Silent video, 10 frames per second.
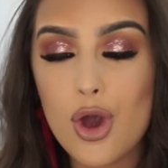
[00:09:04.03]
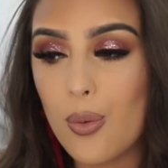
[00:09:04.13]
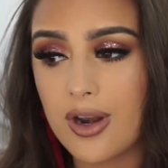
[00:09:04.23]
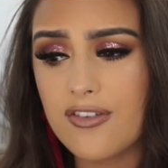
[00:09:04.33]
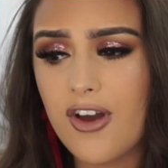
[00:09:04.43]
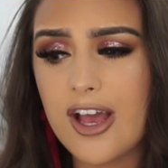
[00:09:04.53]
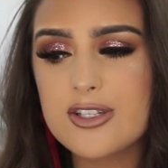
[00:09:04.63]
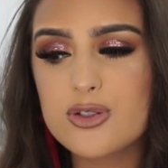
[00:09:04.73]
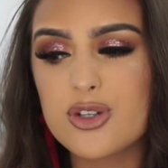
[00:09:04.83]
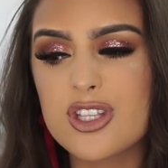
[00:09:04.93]
When I
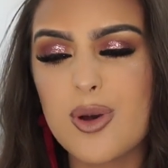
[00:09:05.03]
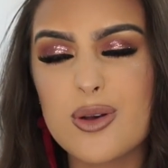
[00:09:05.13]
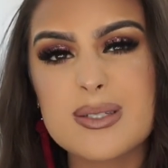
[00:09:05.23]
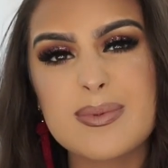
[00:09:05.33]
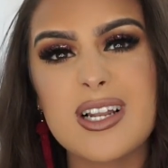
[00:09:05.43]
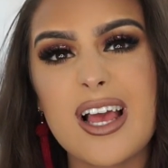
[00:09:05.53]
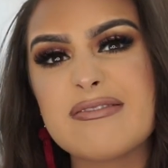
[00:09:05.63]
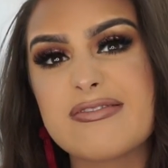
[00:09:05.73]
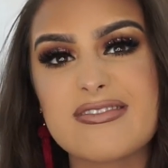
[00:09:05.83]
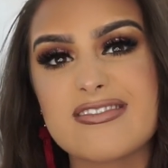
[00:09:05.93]
first saw them I was a bit
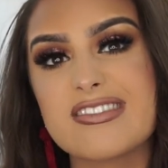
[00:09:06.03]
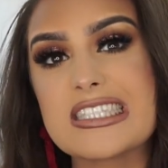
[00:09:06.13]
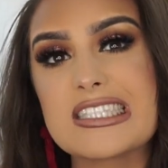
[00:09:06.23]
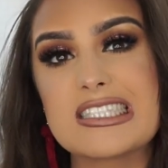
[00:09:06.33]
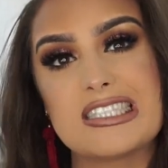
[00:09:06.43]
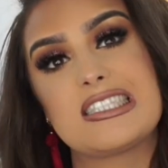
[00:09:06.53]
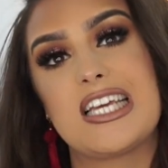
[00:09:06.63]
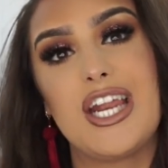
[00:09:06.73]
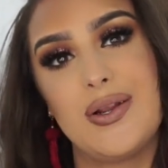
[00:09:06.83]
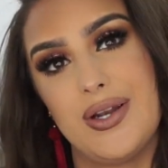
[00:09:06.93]
like, mm,
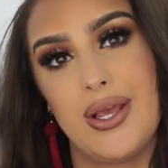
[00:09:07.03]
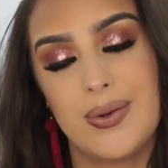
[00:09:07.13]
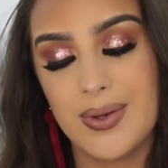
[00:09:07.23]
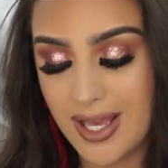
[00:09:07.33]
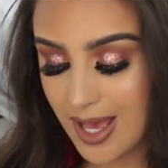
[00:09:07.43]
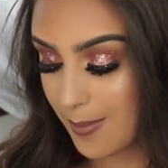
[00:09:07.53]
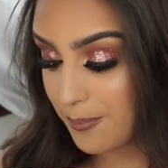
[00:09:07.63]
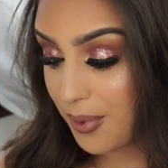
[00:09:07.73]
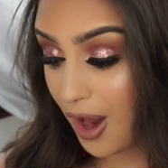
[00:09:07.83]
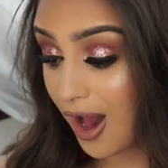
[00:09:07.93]
I don't know.
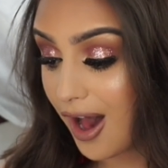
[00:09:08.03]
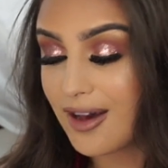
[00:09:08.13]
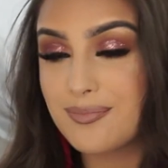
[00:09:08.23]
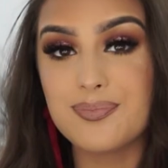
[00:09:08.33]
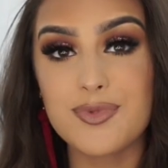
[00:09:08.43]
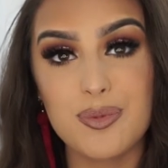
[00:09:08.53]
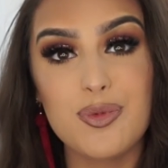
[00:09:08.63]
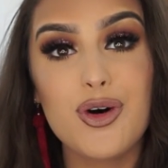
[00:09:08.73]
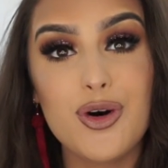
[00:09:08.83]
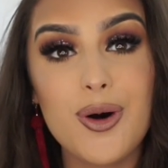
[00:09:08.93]
But the
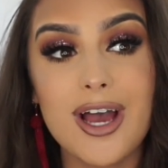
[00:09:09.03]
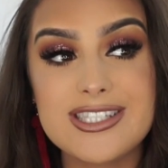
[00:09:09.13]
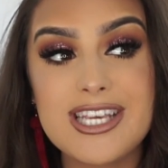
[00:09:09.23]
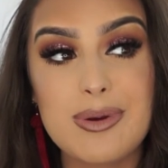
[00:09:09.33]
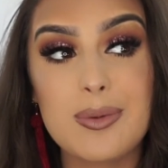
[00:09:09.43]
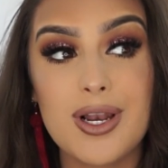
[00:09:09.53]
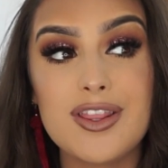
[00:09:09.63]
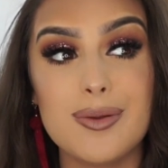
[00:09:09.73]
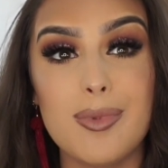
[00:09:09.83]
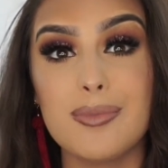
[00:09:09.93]
more I see people
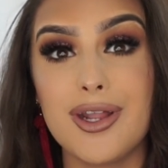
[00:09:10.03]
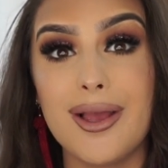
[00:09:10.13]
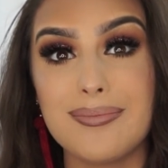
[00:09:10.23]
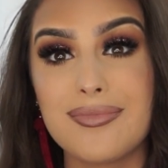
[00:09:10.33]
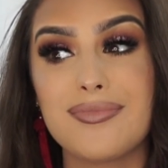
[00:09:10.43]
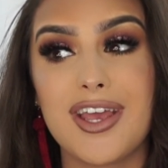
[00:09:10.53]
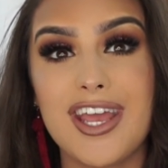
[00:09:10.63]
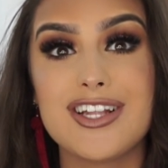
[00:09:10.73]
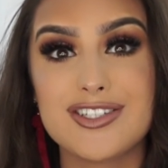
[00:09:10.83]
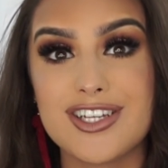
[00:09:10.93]
in them, I'm like, I
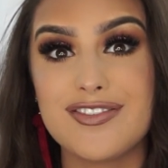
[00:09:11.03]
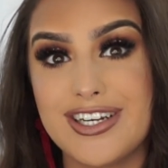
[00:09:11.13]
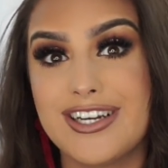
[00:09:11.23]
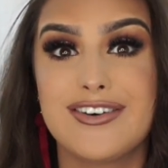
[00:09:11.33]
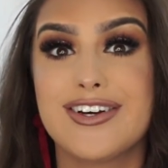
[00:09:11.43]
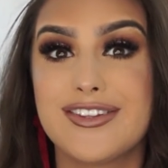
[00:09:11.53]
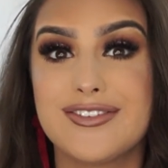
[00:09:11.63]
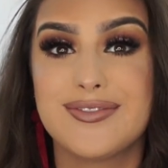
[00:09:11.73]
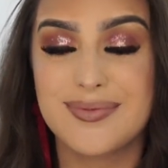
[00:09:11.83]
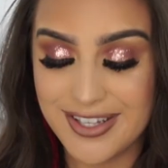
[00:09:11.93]
actually really like
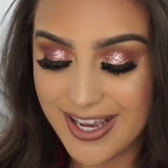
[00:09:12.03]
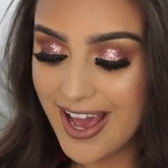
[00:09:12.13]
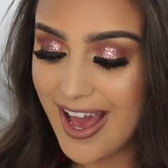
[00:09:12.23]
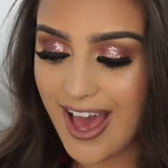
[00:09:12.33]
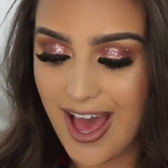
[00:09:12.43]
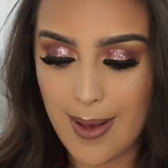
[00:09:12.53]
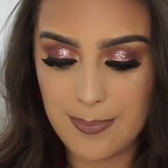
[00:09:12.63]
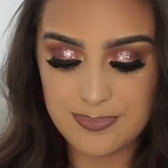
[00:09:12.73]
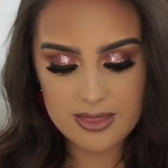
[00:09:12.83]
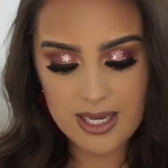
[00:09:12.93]
them.
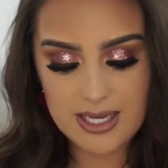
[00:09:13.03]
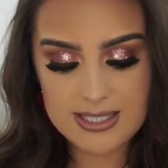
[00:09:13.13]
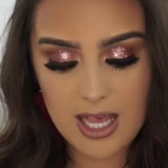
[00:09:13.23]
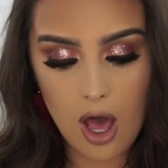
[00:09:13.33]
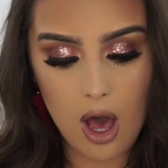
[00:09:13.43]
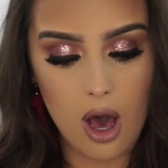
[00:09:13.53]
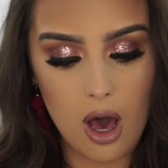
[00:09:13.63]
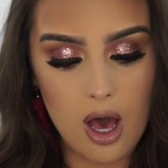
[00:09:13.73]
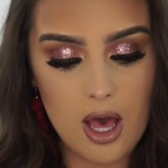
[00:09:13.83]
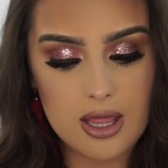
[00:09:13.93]
Um, these
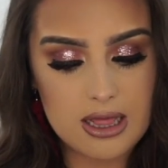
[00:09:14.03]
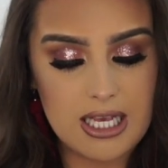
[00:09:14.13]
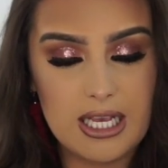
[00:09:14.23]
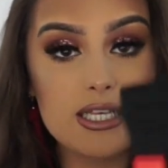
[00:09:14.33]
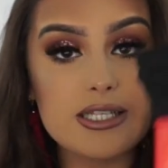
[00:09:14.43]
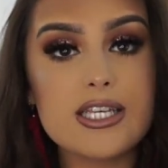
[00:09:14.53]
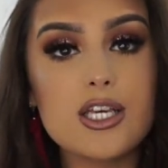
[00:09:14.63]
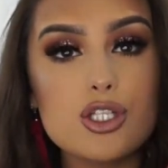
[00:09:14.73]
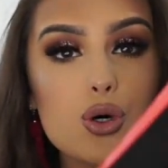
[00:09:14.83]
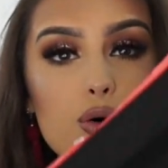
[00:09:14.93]
are these
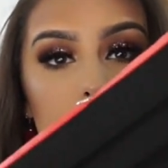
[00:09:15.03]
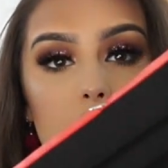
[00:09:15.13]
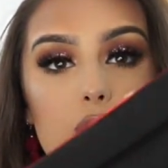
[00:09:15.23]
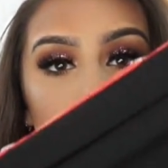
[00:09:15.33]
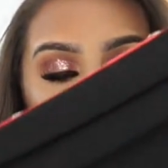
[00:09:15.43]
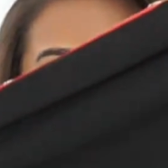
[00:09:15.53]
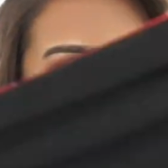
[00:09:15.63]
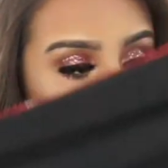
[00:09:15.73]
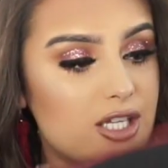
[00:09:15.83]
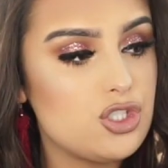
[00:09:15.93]
sort of
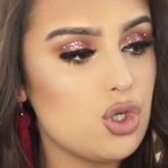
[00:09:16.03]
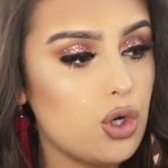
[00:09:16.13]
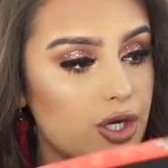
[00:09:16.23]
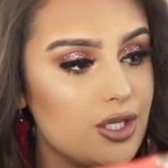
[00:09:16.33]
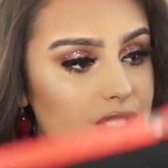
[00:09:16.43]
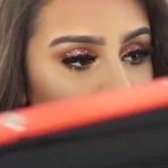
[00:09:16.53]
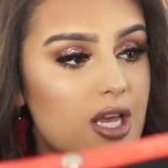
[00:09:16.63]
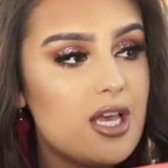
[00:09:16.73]
leg joggers.